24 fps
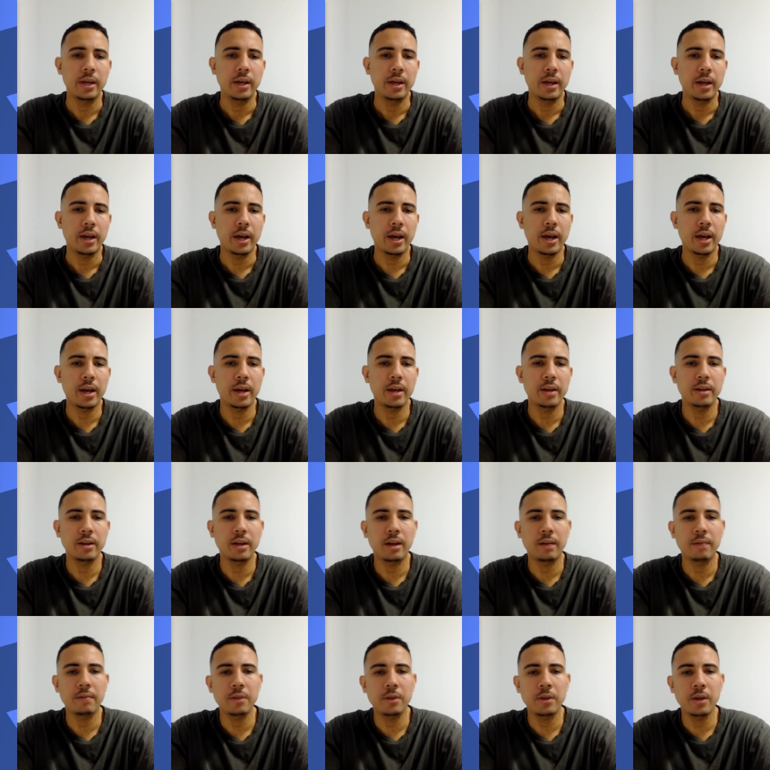And
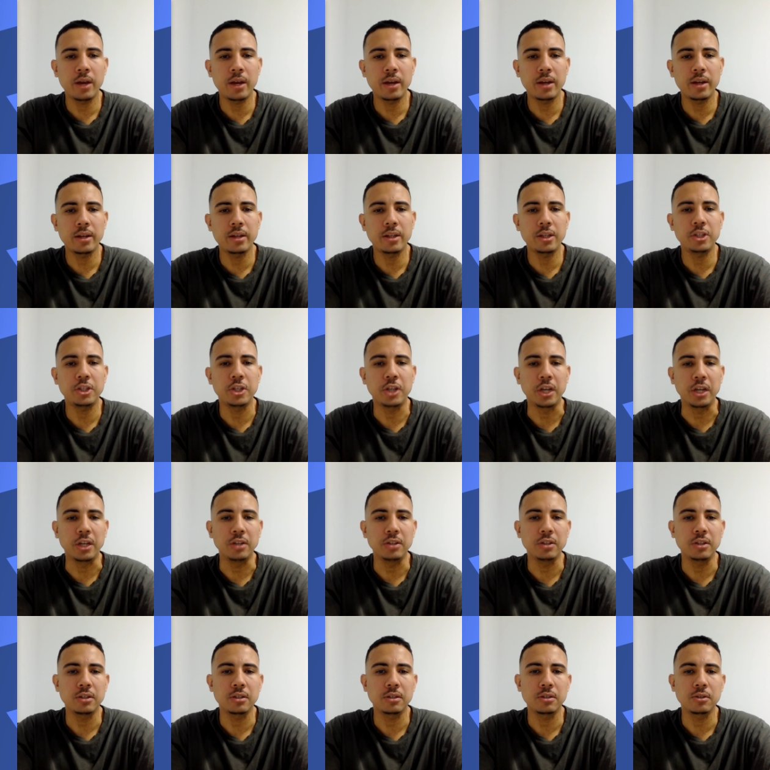have you had any
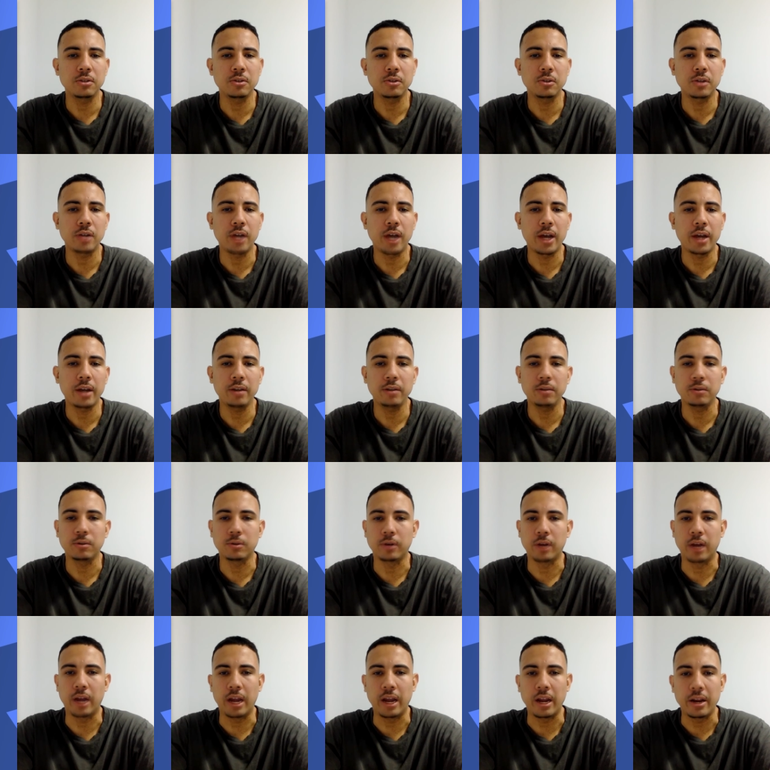changes in your diet or
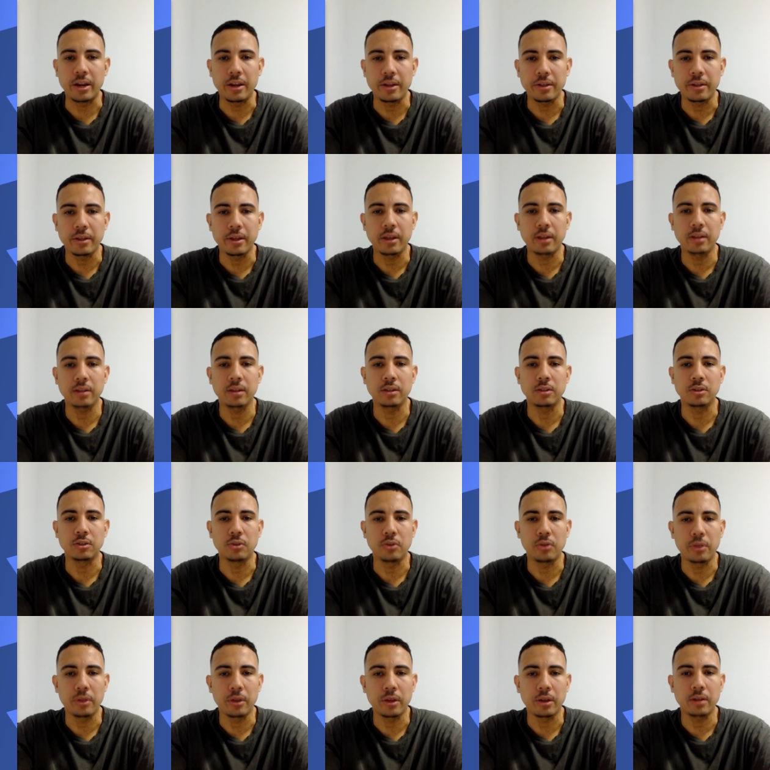anything that you
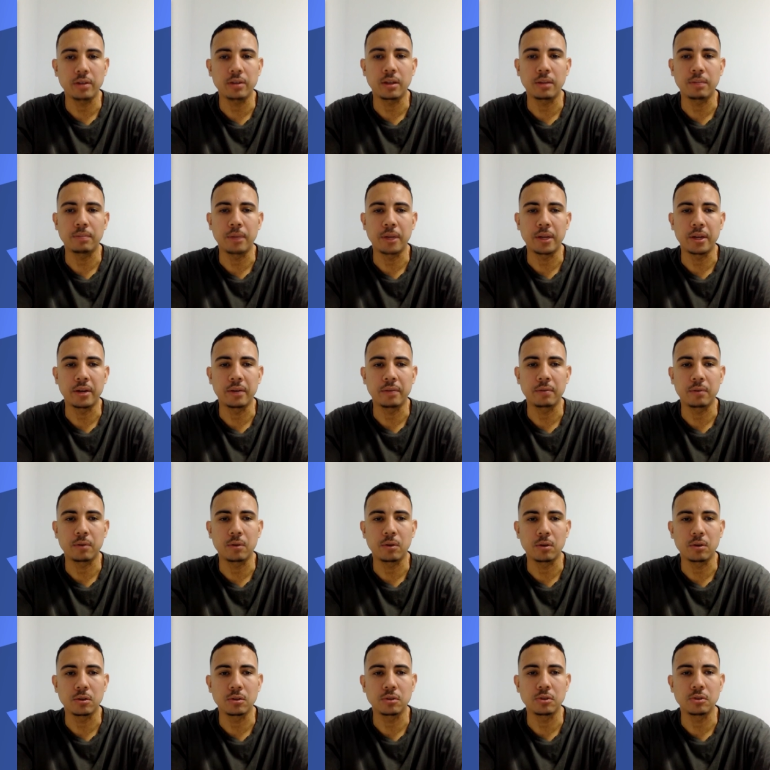think that might have
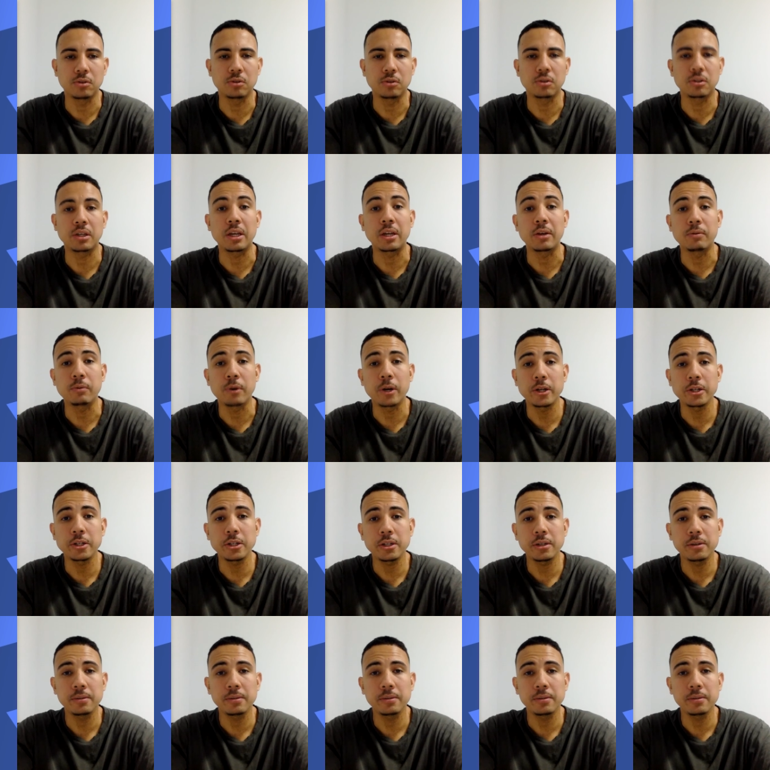caused your skin rash?